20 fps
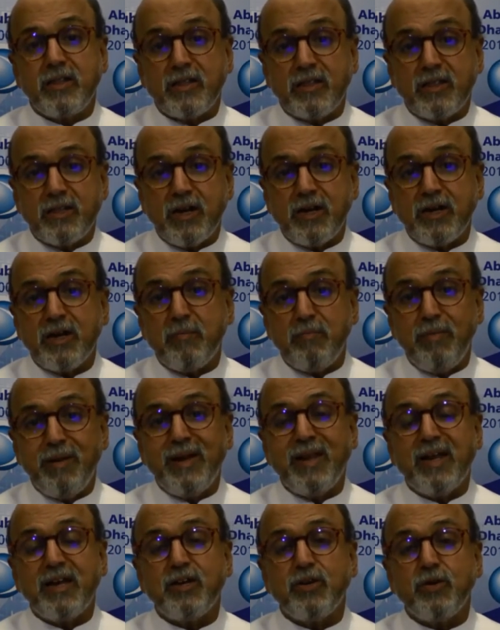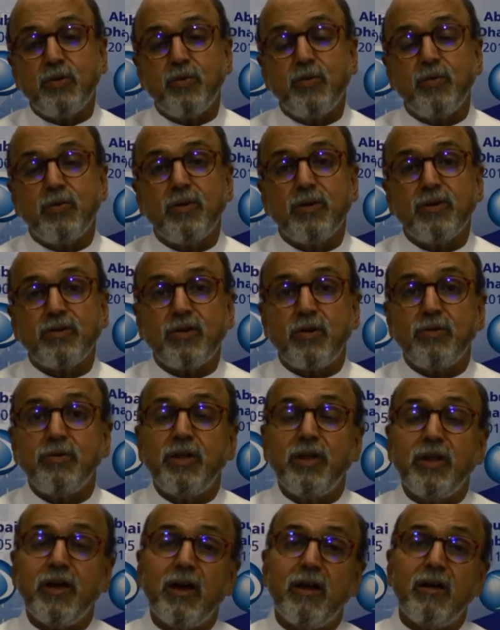30 billion to
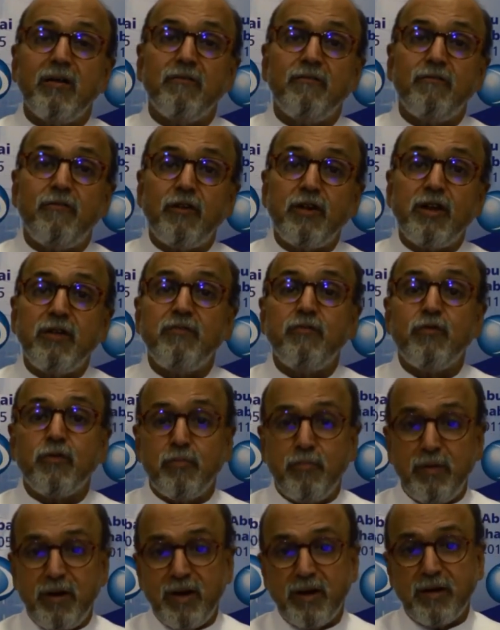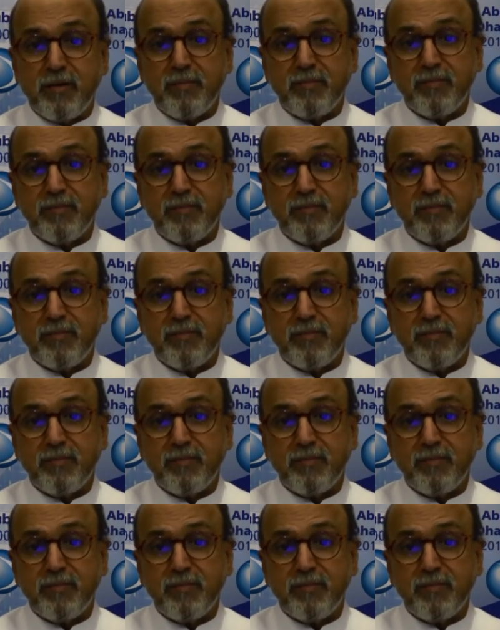Saudi Riyal 44 billion.